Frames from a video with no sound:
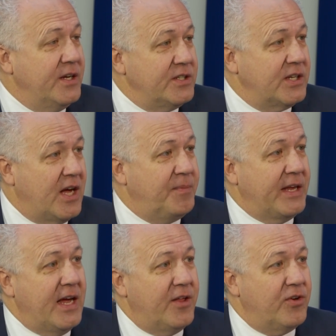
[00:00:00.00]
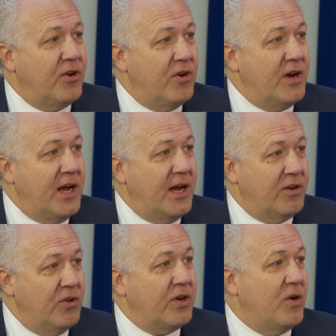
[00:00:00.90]
to come together
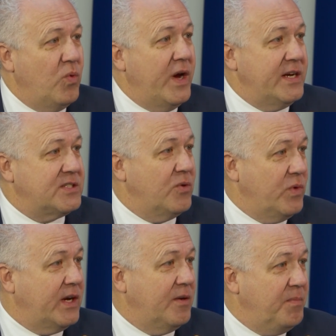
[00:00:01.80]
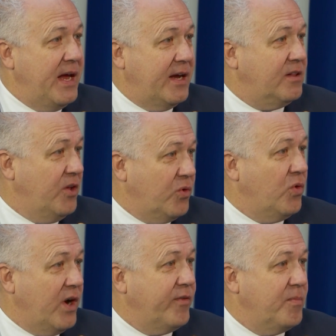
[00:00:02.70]
and look at ways that we could make
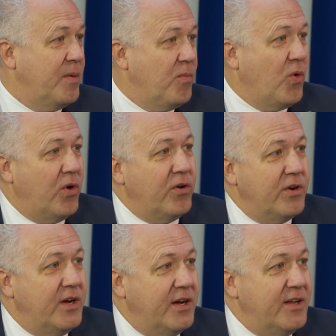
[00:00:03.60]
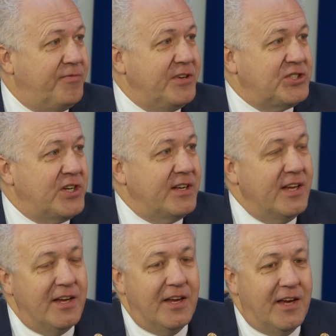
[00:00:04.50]
local government more efficient.
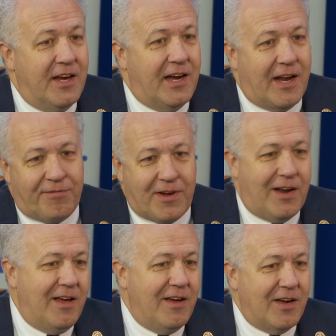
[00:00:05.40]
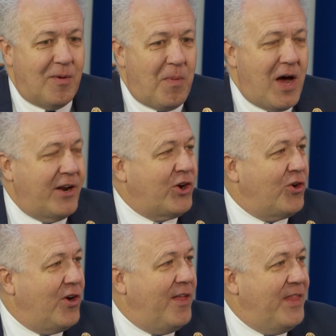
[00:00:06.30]
And I've kind of hung a
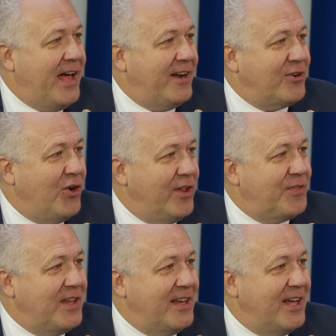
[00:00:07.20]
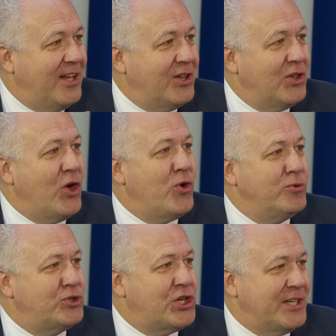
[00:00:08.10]
moniker on that. I call it the
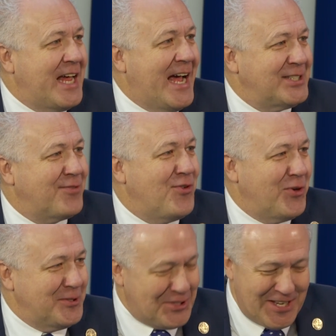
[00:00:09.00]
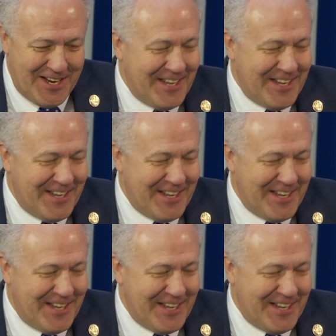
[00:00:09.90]
Loge Task Force,